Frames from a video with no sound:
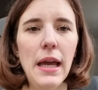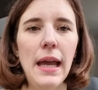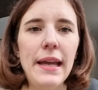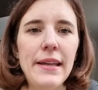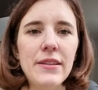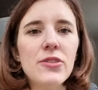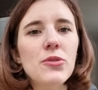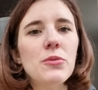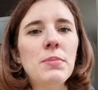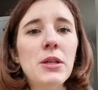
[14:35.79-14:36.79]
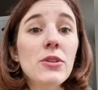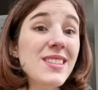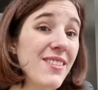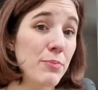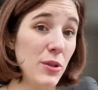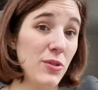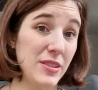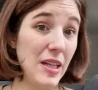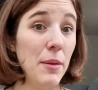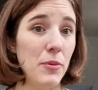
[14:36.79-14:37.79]
And so because they've put a
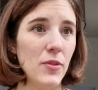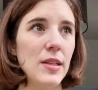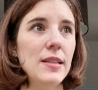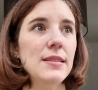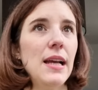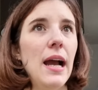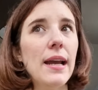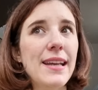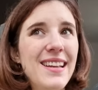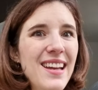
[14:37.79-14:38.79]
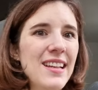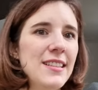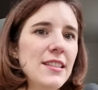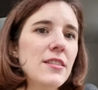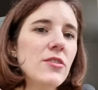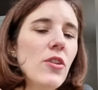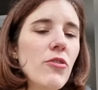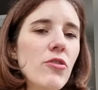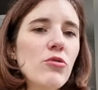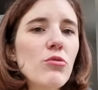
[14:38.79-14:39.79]
strap on it, I guess it's not
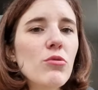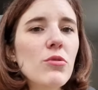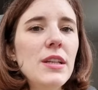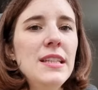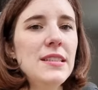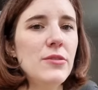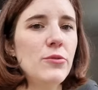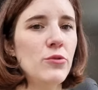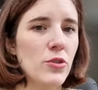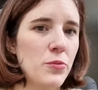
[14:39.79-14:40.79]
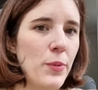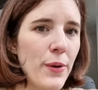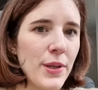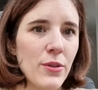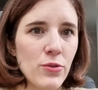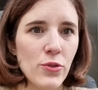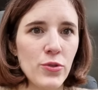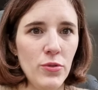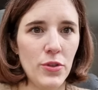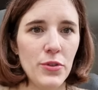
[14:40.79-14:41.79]
so easy to just wear it on your shoulder.